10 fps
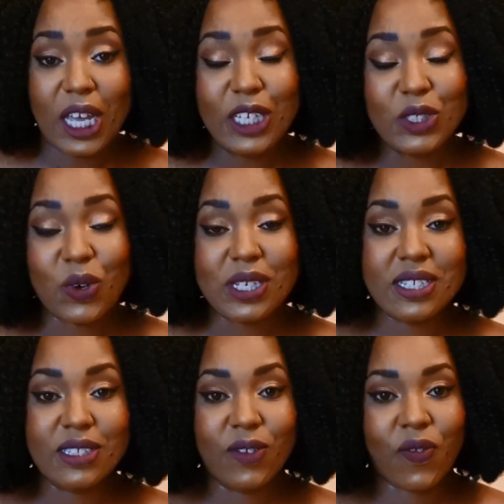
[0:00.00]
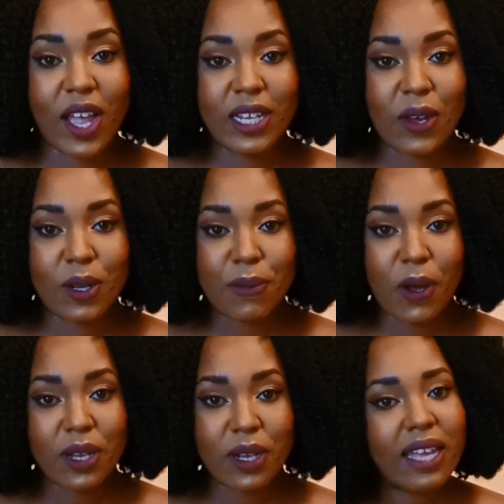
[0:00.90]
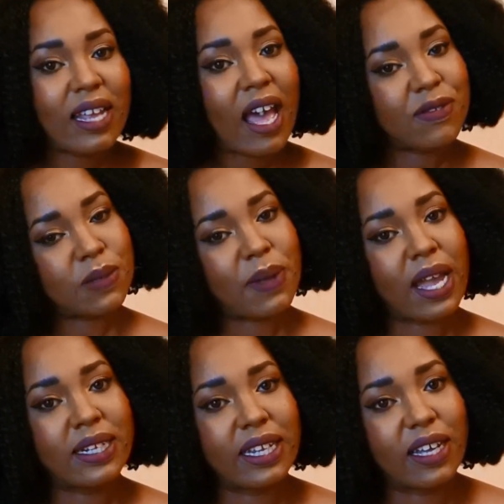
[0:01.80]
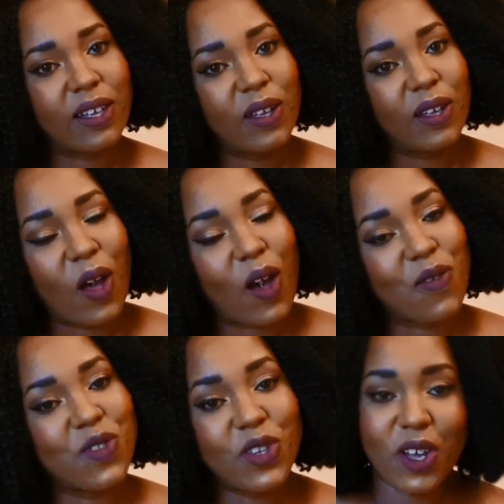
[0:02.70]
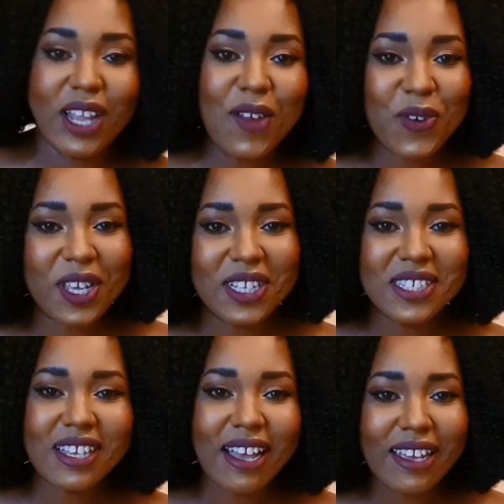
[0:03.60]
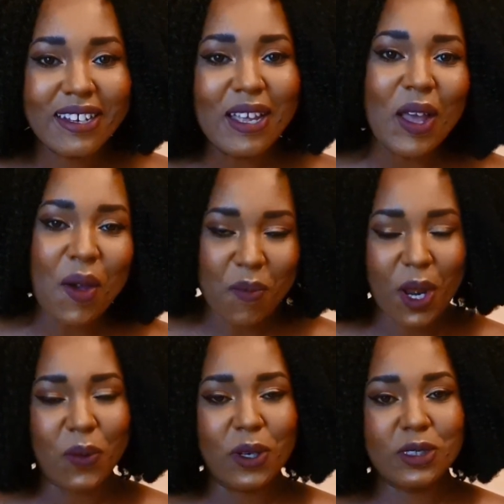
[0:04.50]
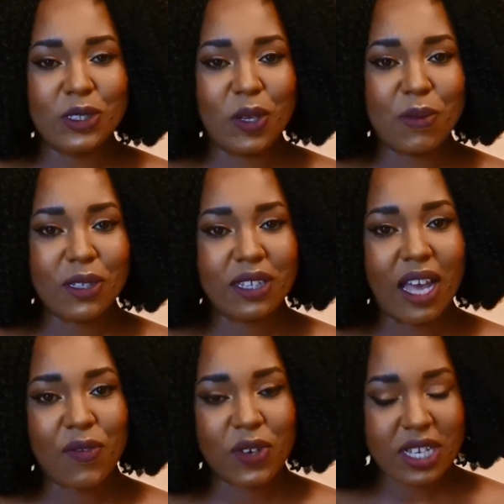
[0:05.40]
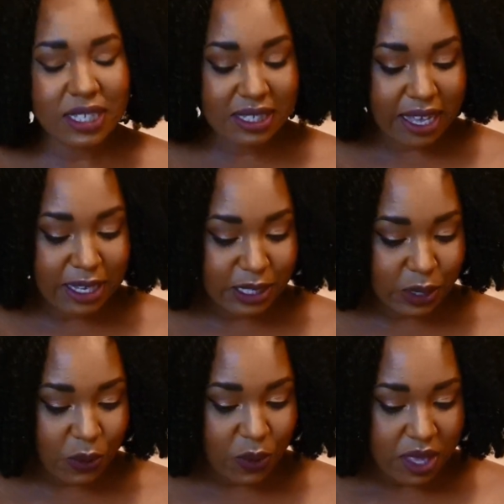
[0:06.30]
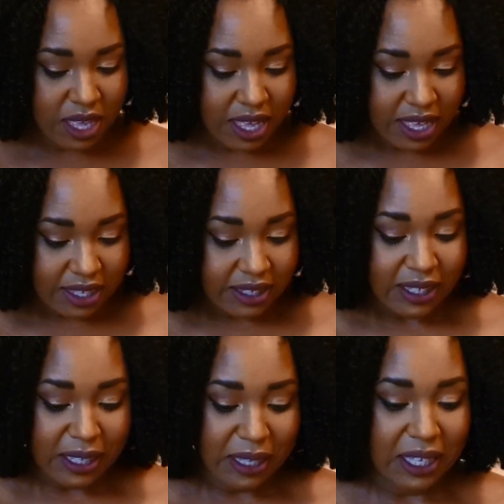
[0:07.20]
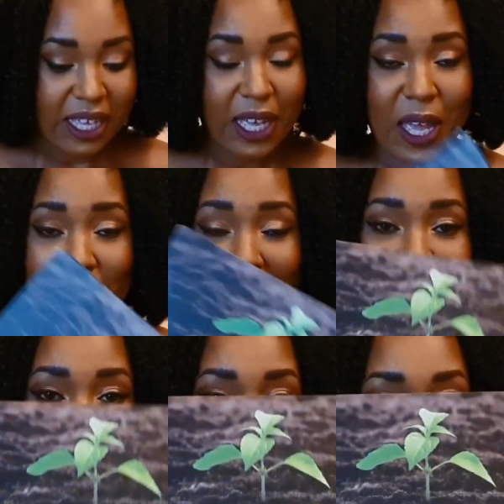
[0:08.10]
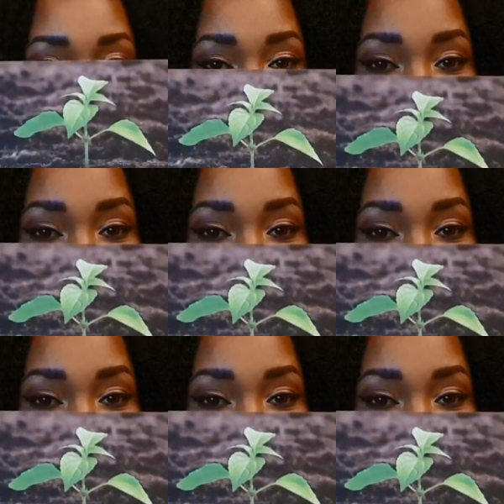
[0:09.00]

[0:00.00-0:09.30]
interested to find out about. I kind of have some idea of the non-African side, but I wanted to know about the African side. So here it is,